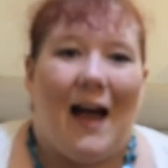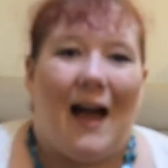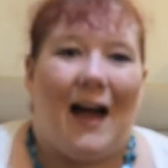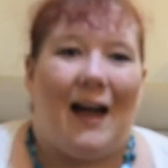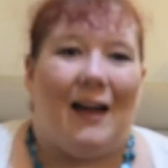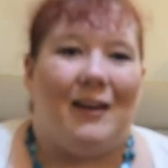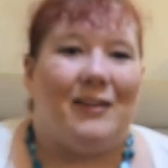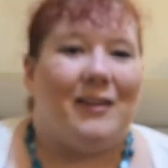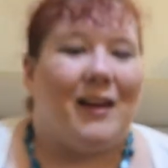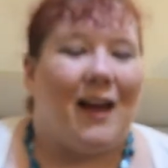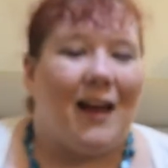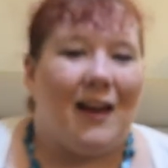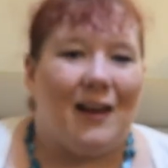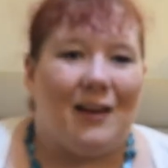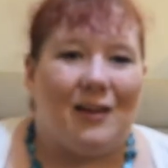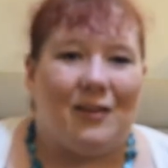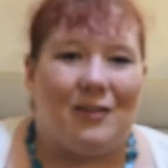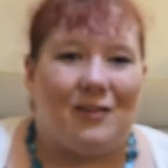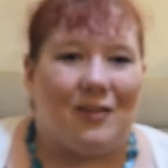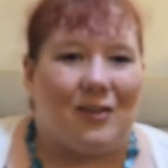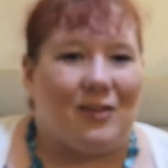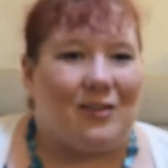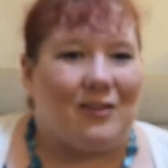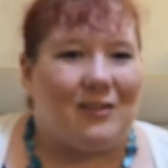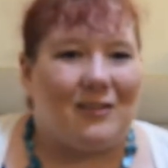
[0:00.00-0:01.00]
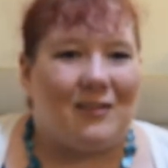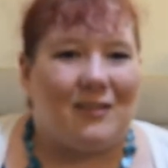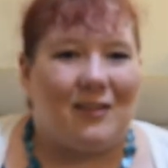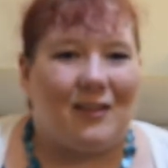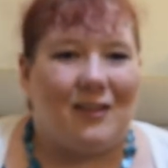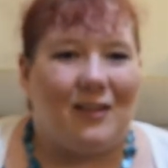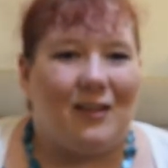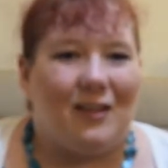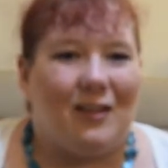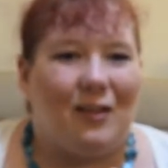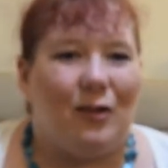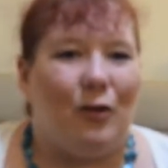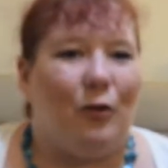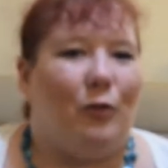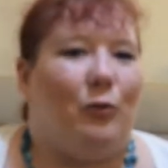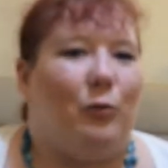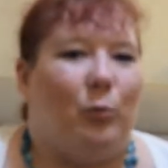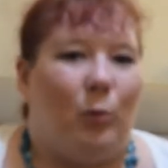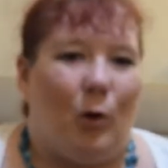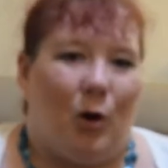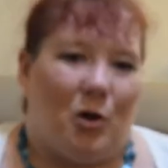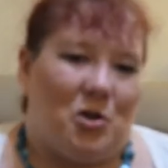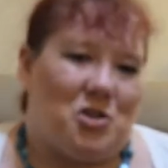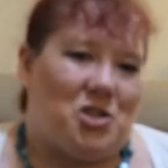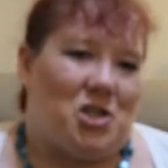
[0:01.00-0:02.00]
And I just love
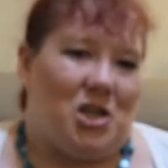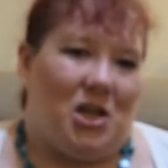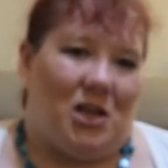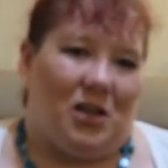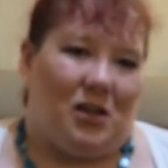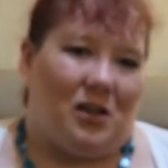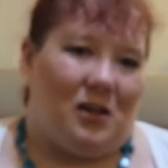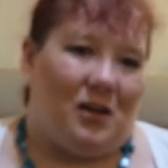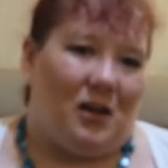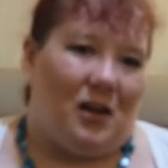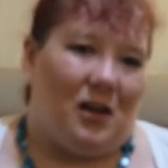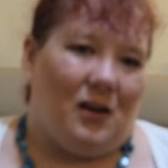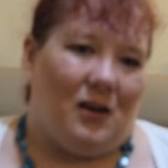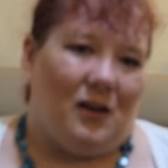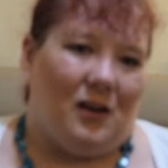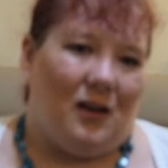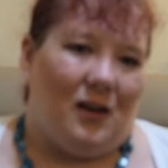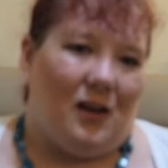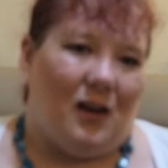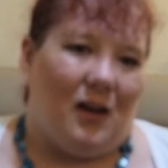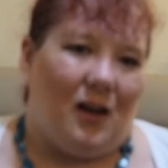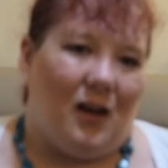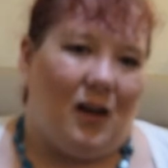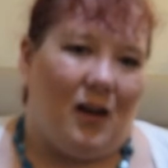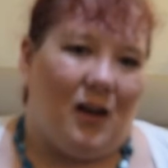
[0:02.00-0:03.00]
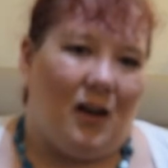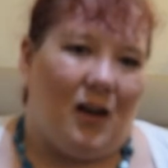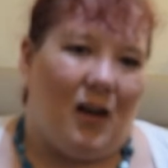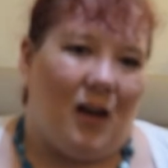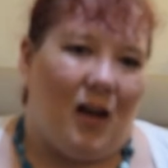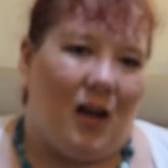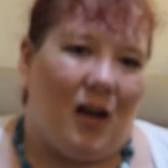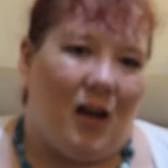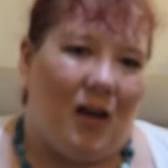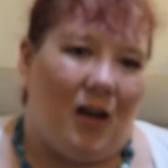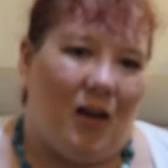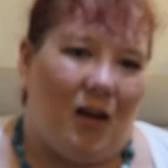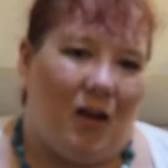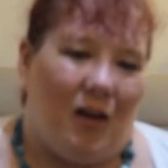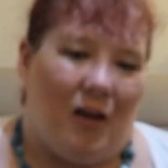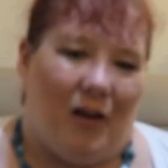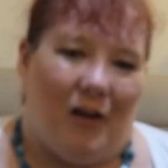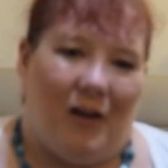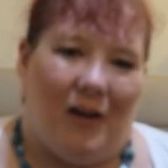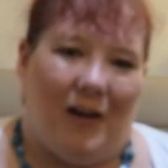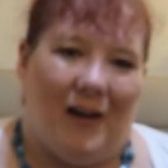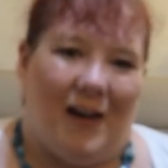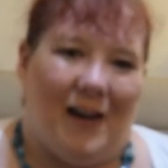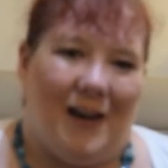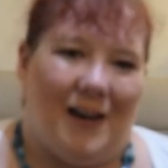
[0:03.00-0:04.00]
watching
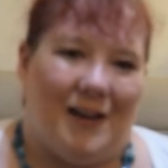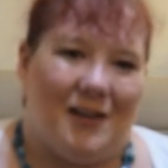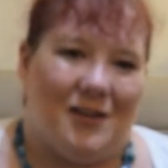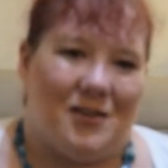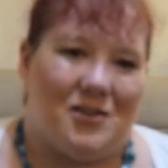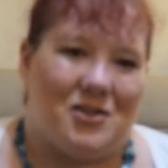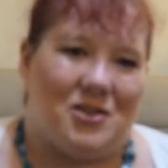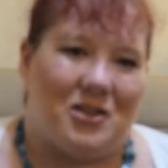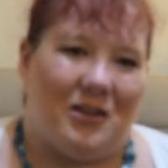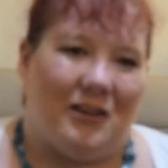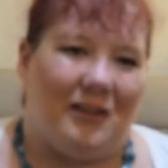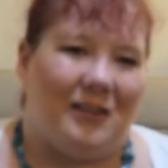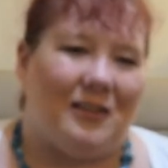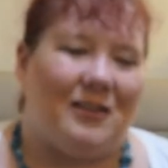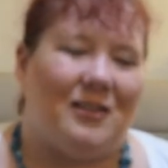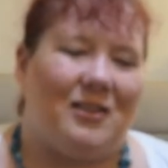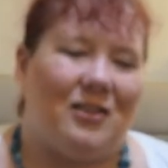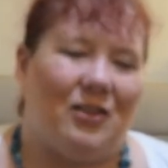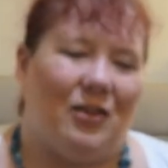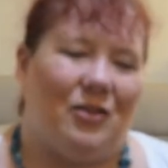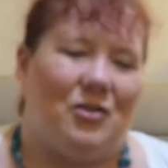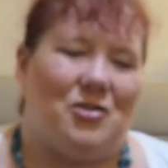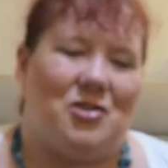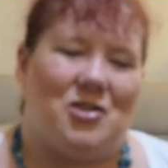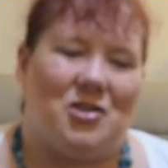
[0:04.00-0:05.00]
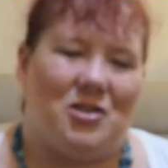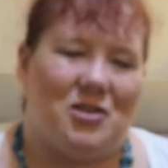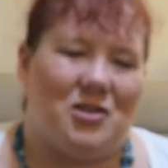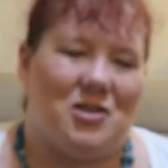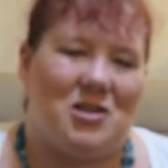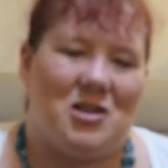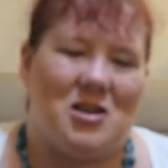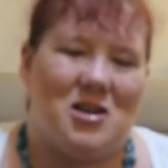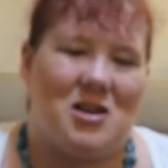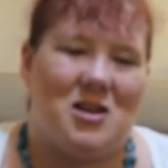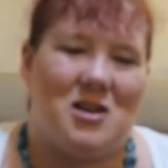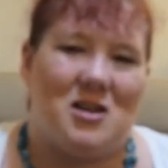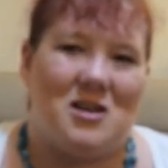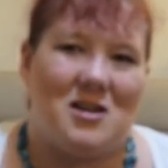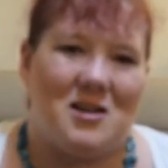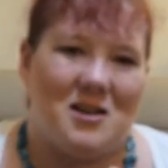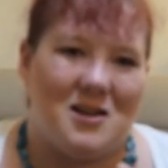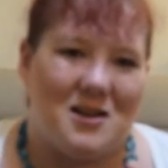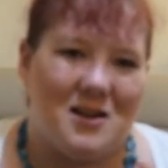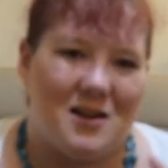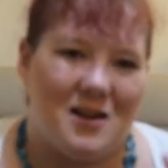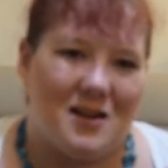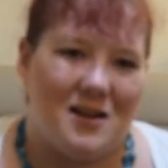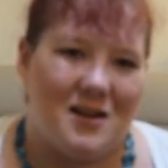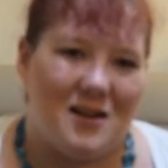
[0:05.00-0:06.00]
her and she's such
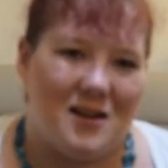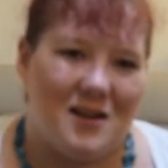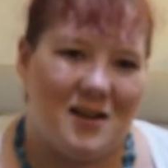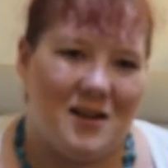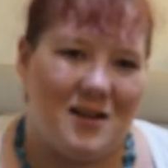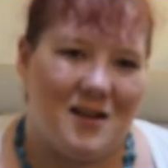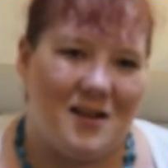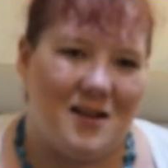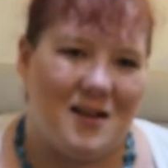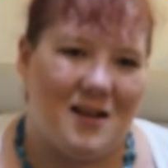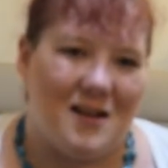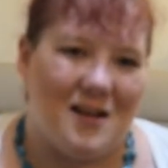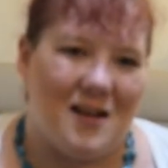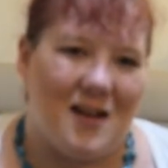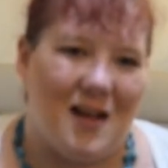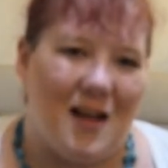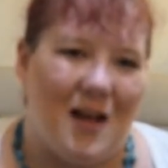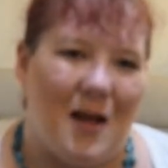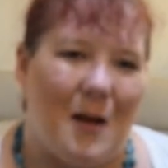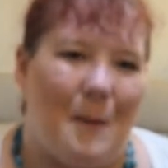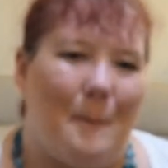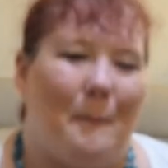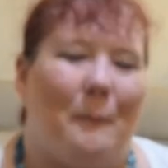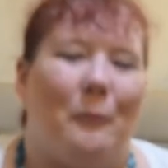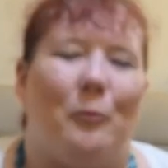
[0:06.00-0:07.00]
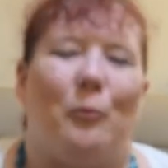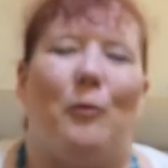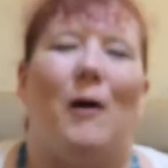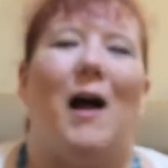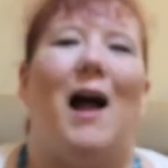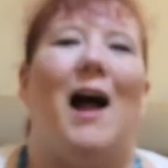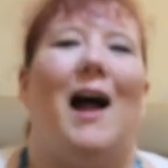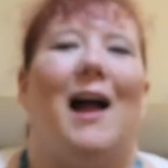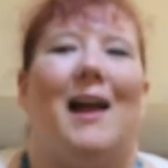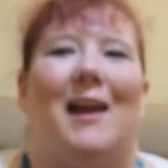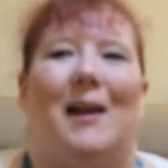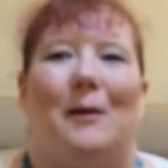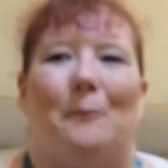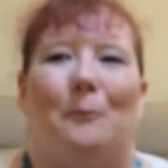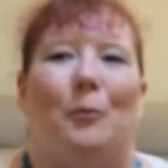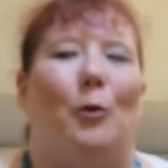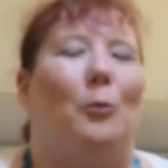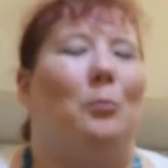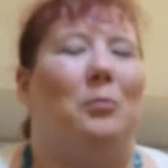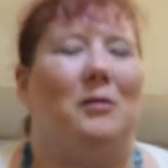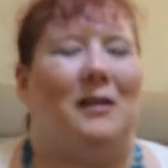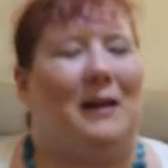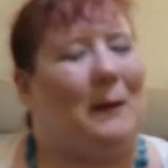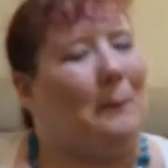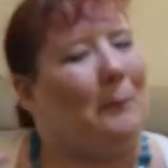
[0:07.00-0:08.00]
a bright,
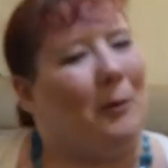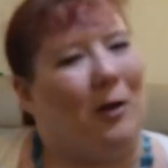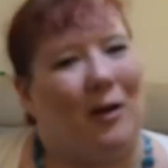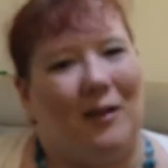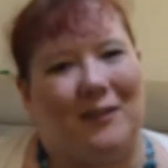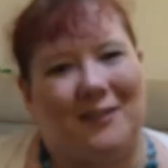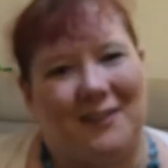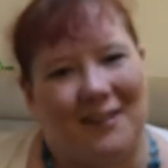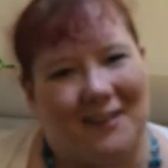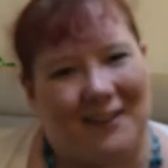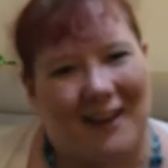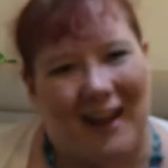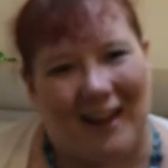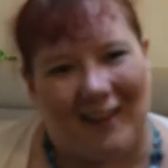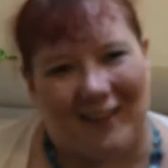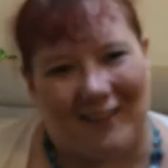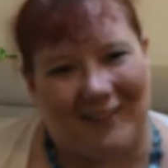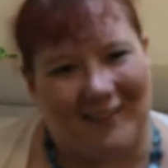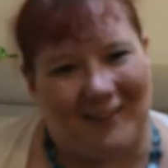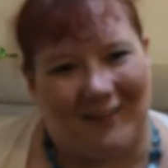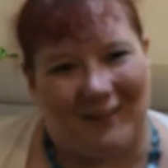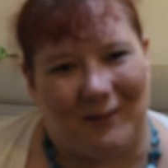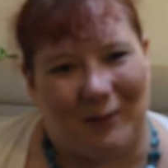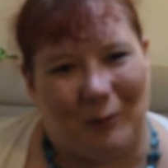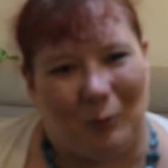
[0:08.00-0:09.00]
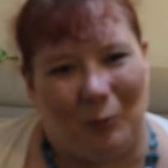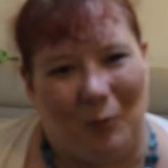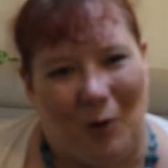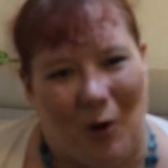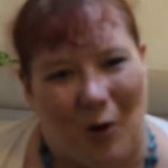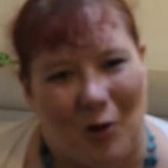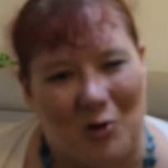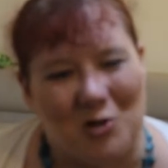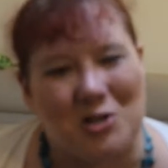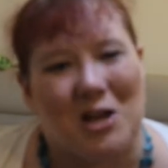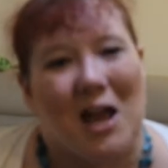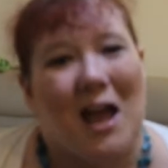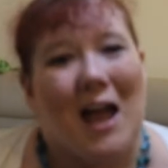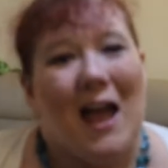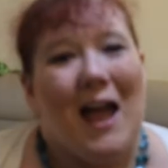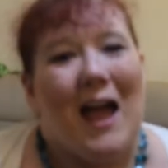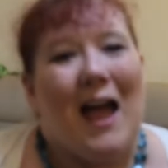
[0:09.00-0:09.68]
bubbly personality to watch.